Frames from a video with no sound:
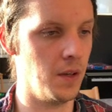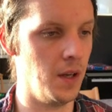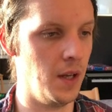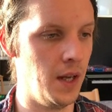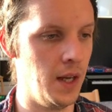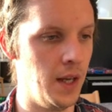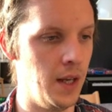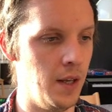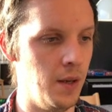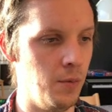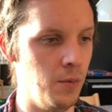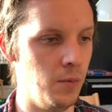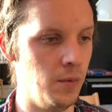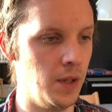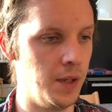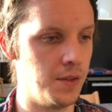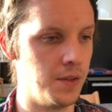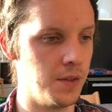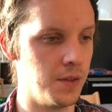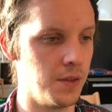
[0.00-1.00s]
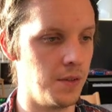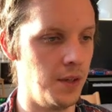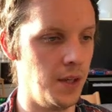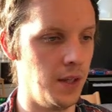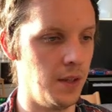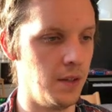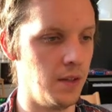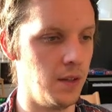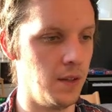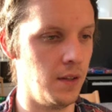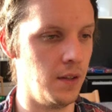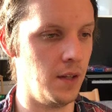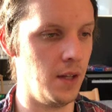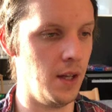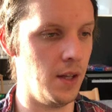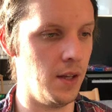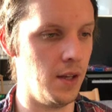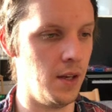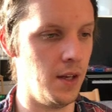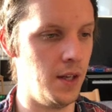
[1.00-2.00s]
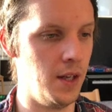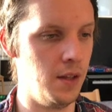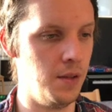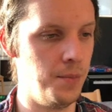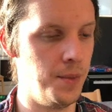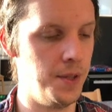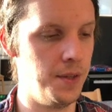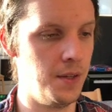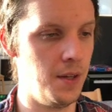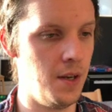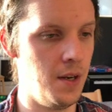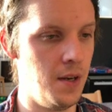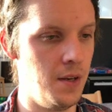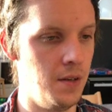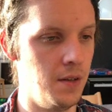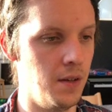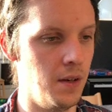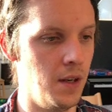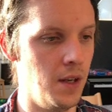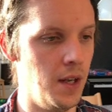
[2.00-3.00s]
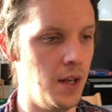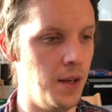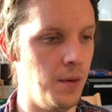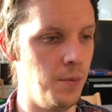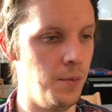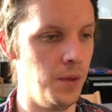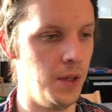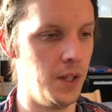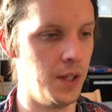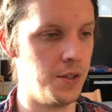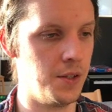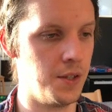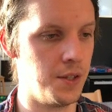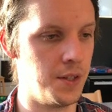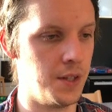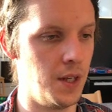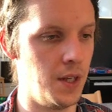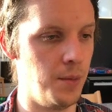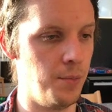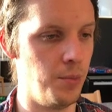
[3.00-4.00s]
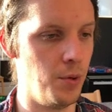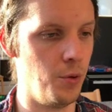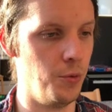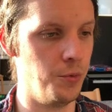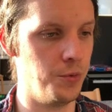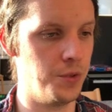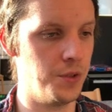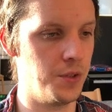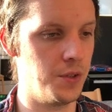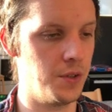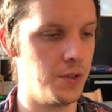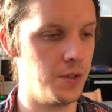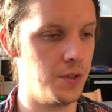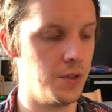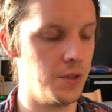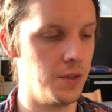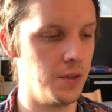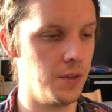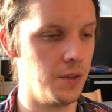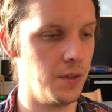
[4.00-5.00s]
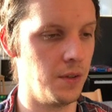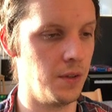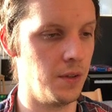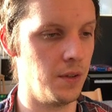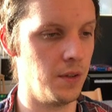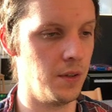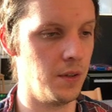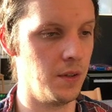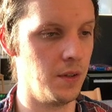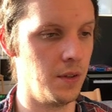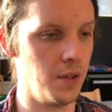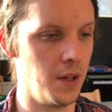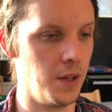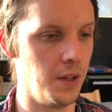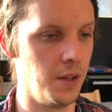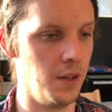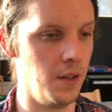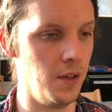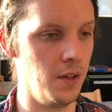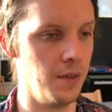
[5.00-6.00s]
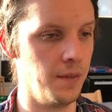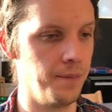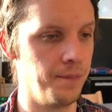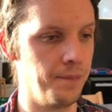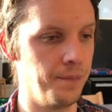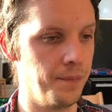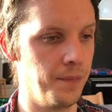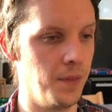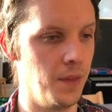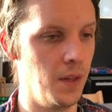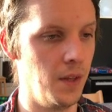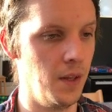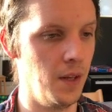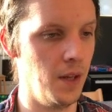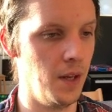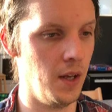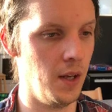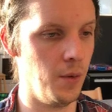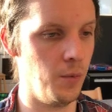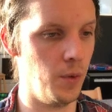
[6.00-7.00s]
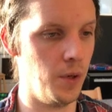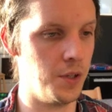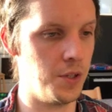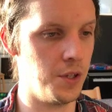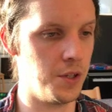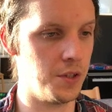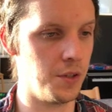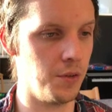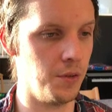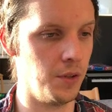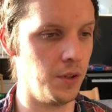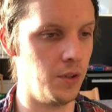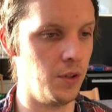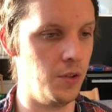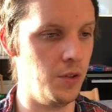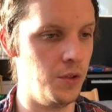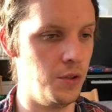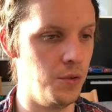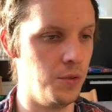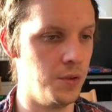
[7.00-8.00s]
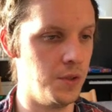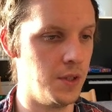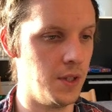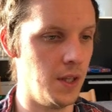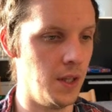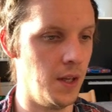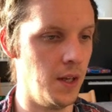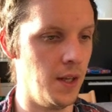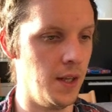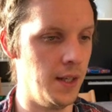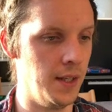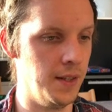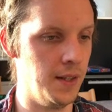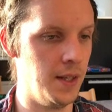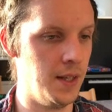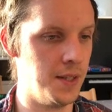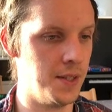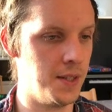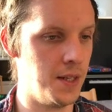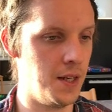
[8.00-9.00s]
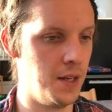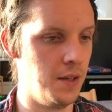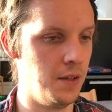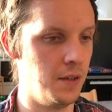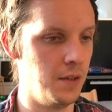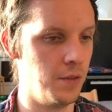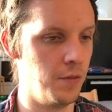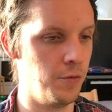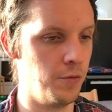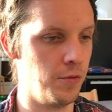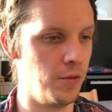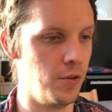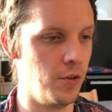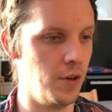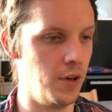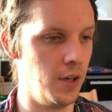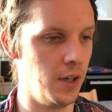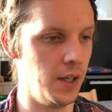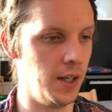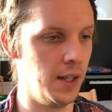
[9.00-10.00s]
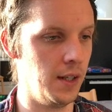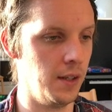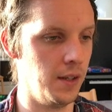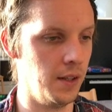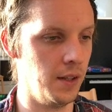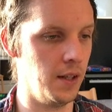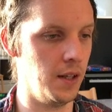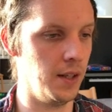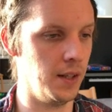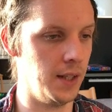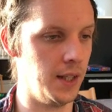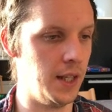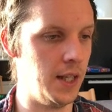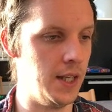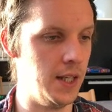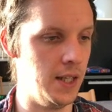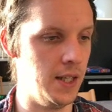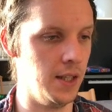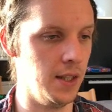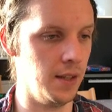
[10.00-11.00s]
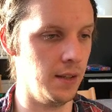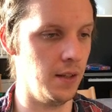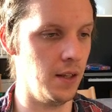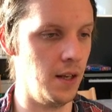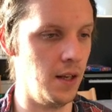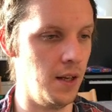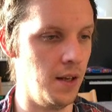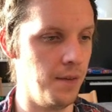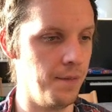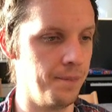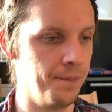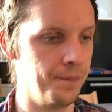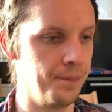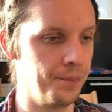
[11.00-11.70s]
And let's create an li element here, and we can just say post title. And we're just going to use the index here for keying the